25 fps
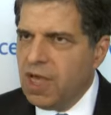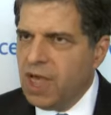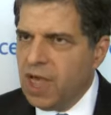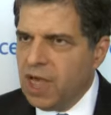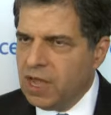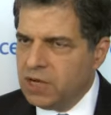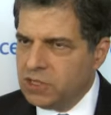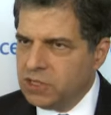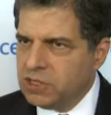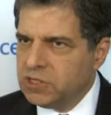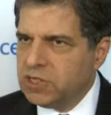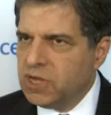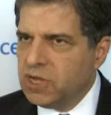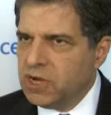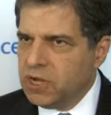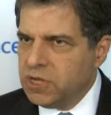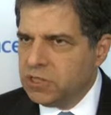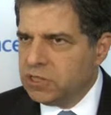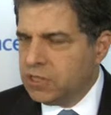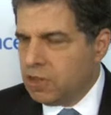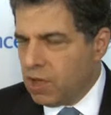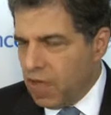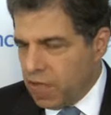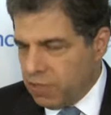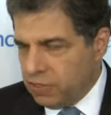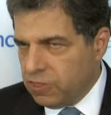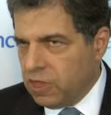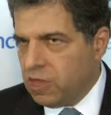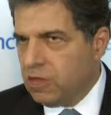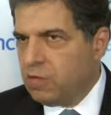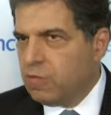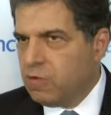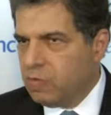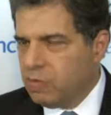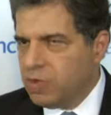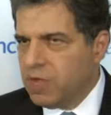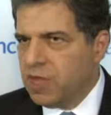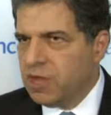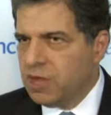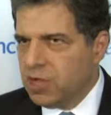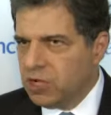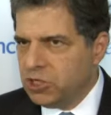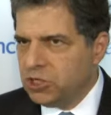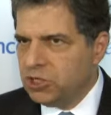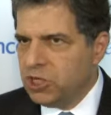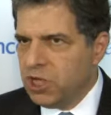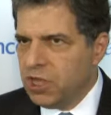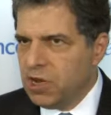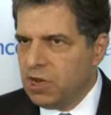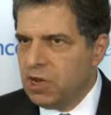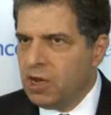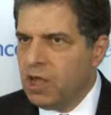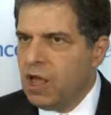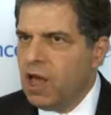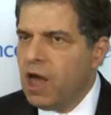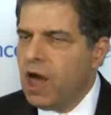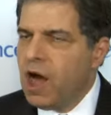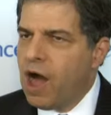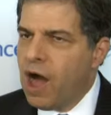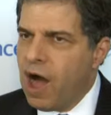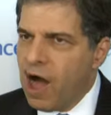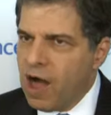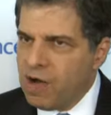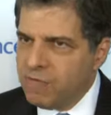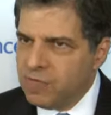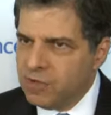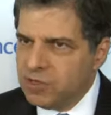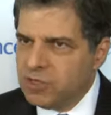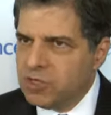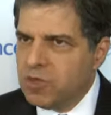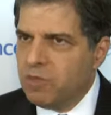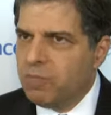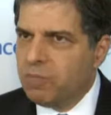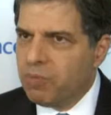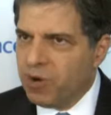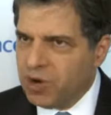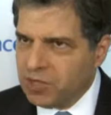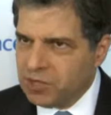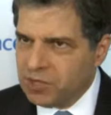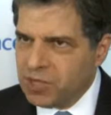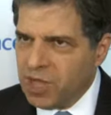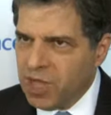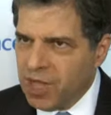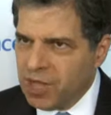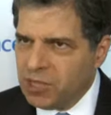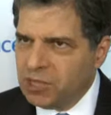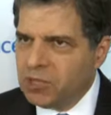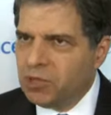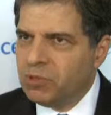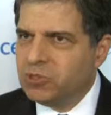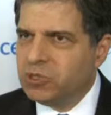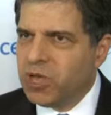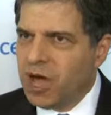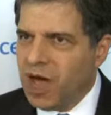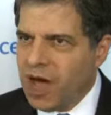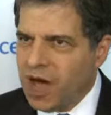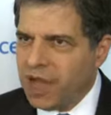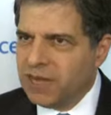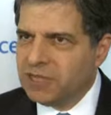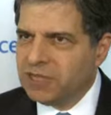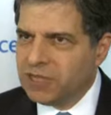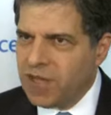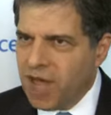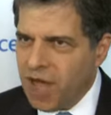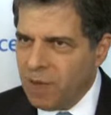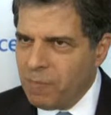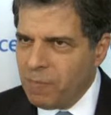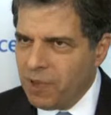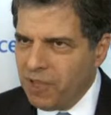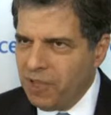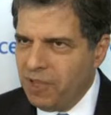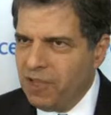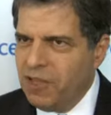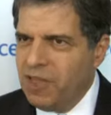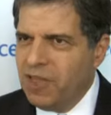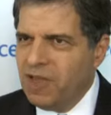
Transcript: and studies I think will be initiated. Obviously, breast cancer is a hot topic.